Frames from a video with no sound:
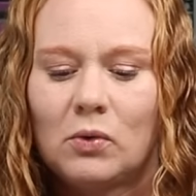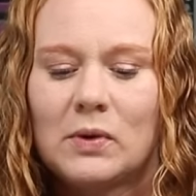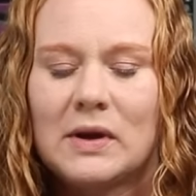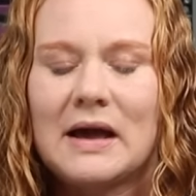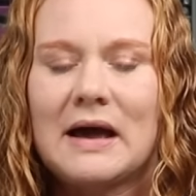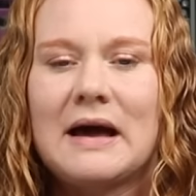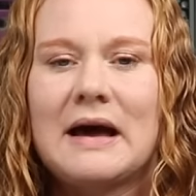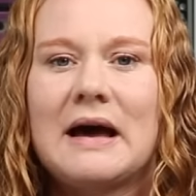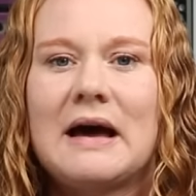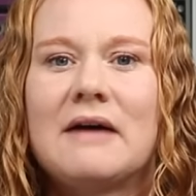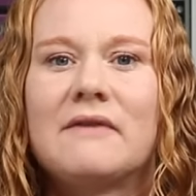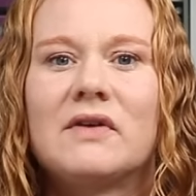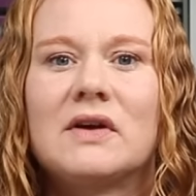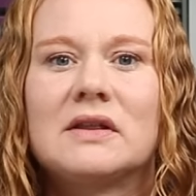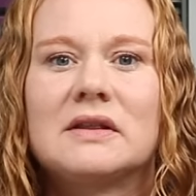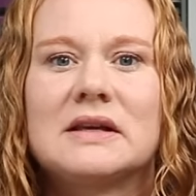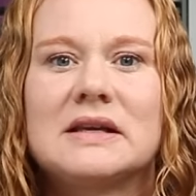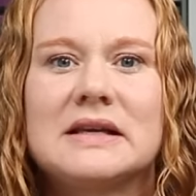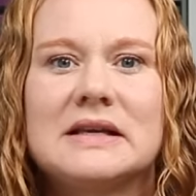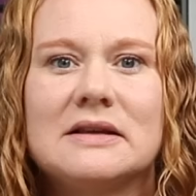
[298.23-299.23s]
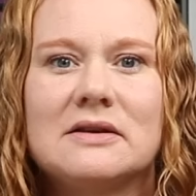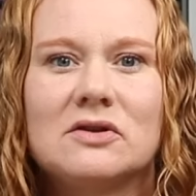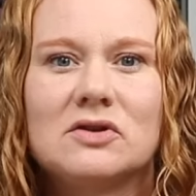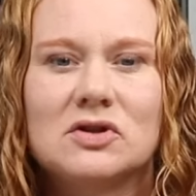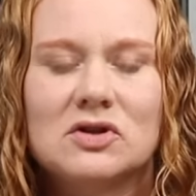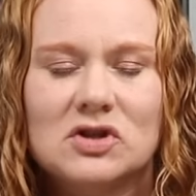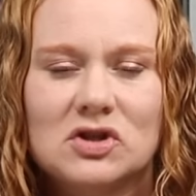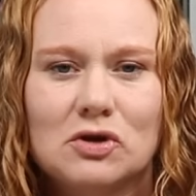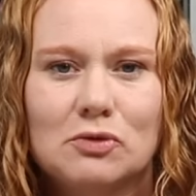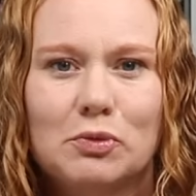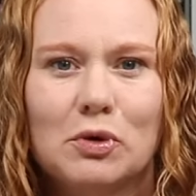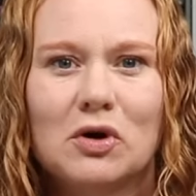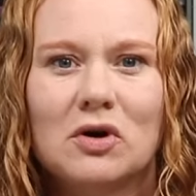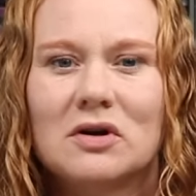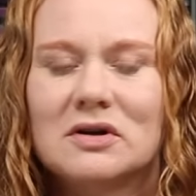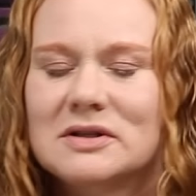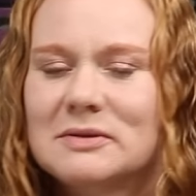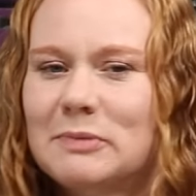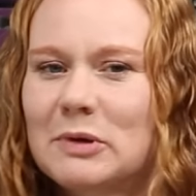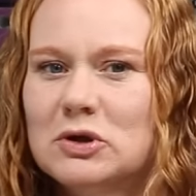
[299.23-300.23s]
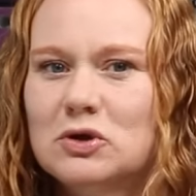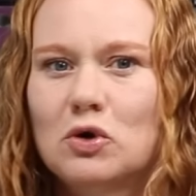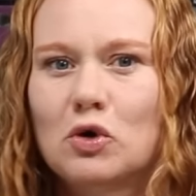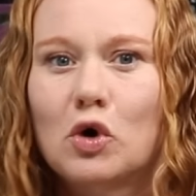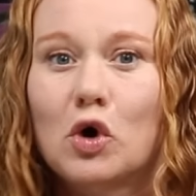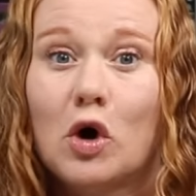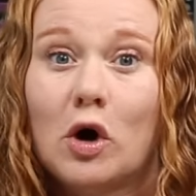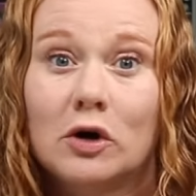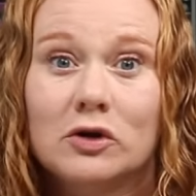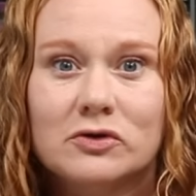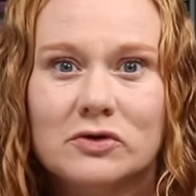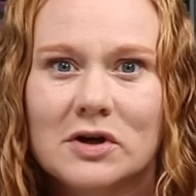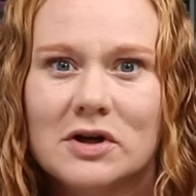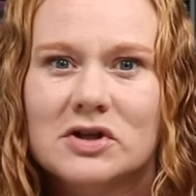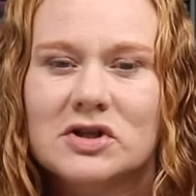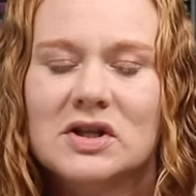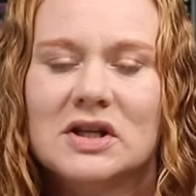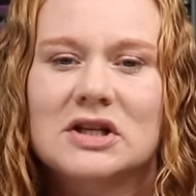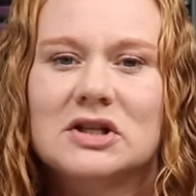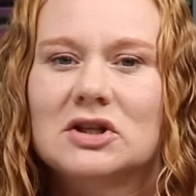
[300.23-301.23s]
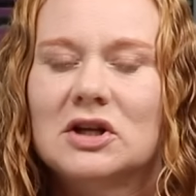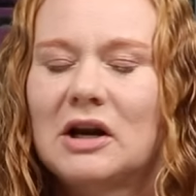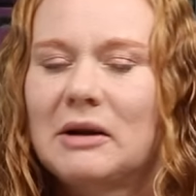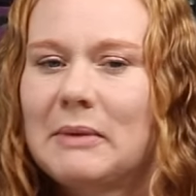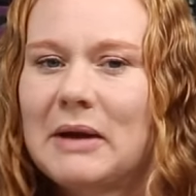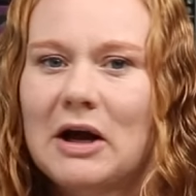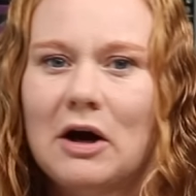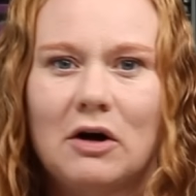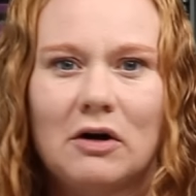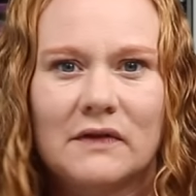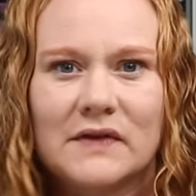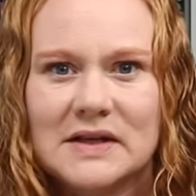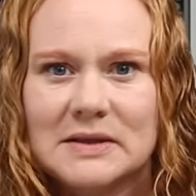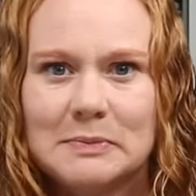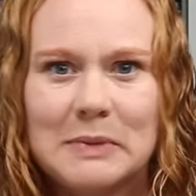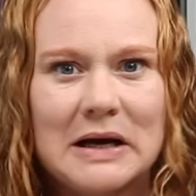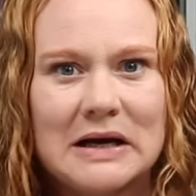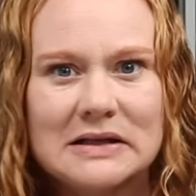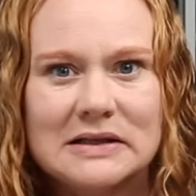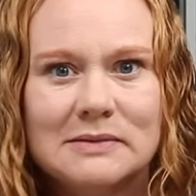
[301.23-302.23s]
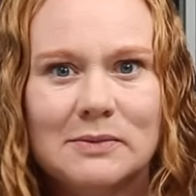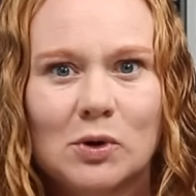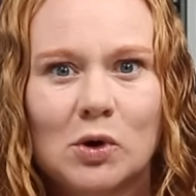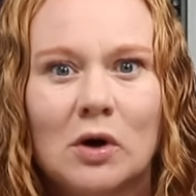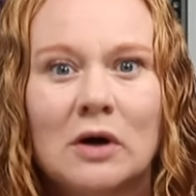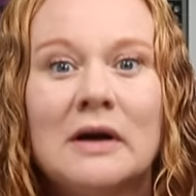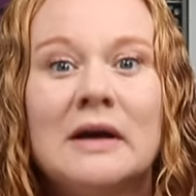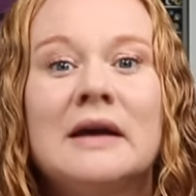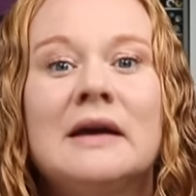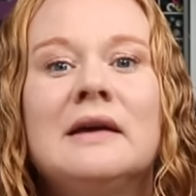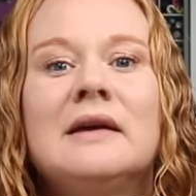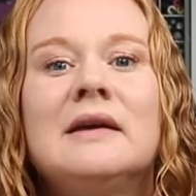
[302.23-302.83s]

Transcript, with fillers: we have the super special cartridge that is going to make all of this possible.